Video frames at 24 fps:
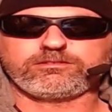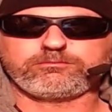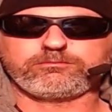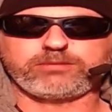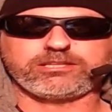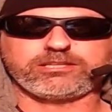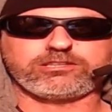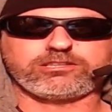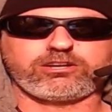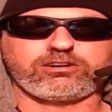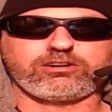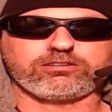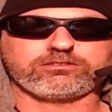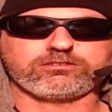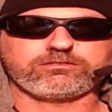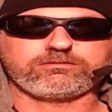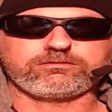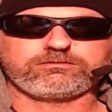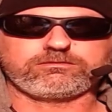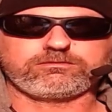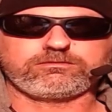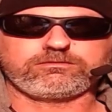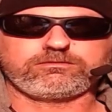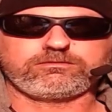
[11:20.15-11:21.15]
Big dog.
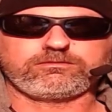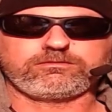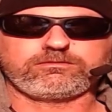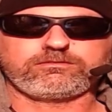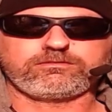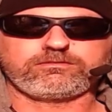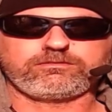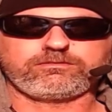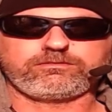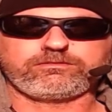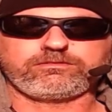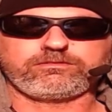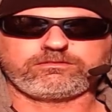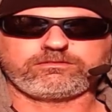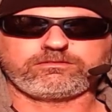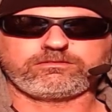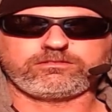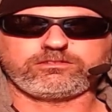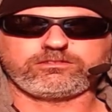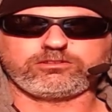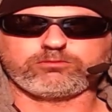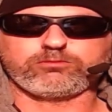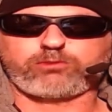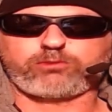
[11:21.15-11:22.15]

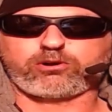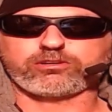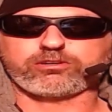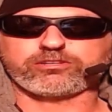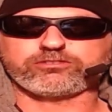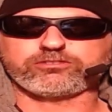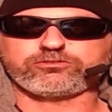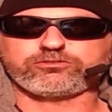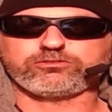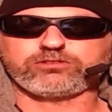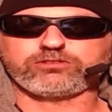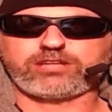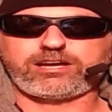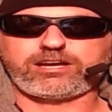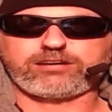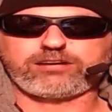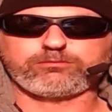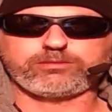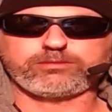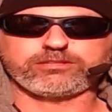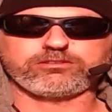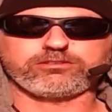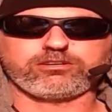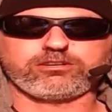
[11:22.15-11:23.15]
You're barking too loud,
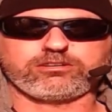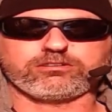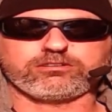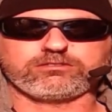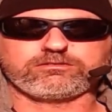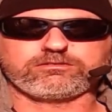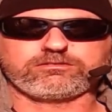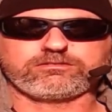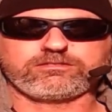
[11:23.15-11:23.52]
big dog.